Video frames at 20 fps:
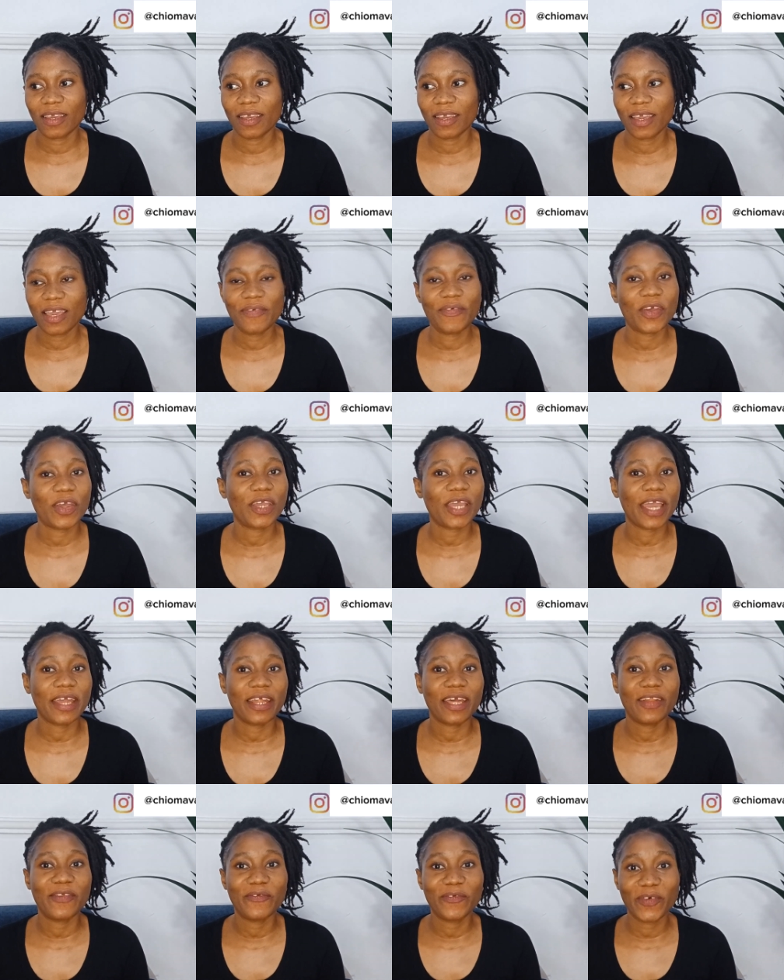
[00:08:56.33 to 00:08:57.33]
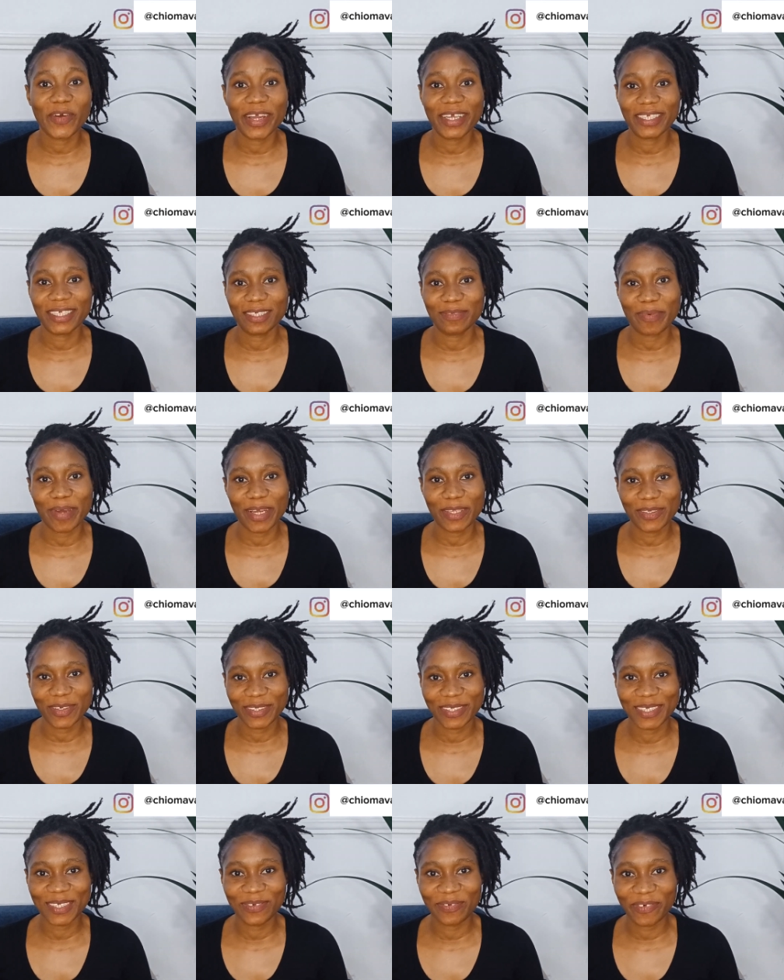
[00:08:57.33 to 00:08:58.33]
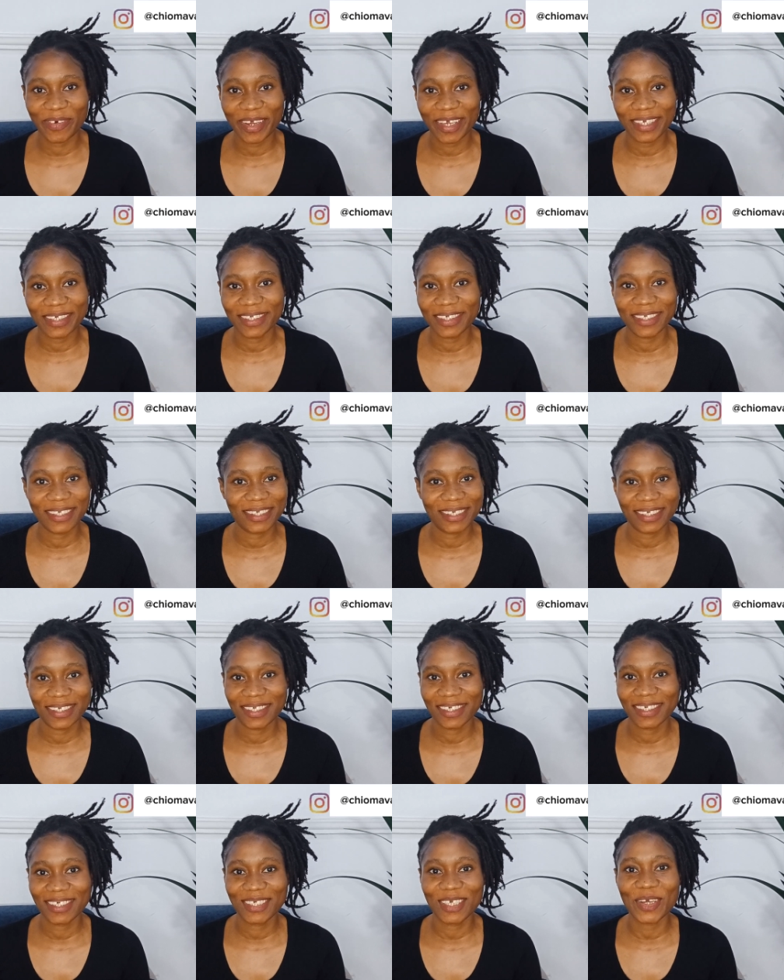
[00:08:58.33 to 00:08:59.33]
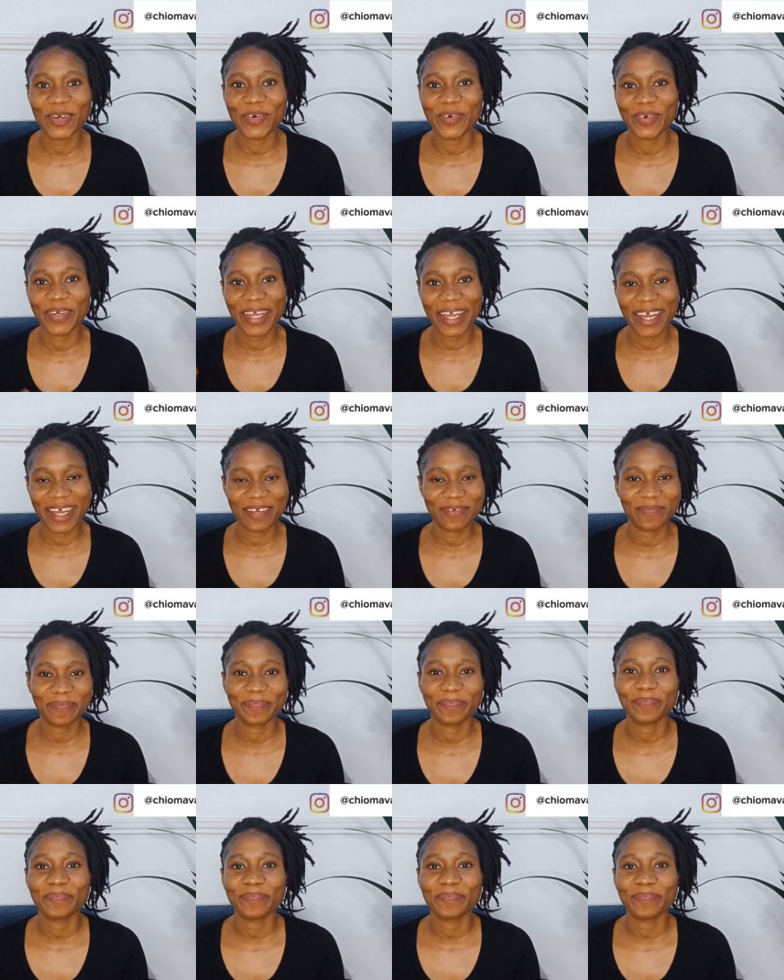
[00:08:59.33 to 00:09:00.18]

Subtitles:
If you're hearing any voice, it's my daughter's voice. So yeah.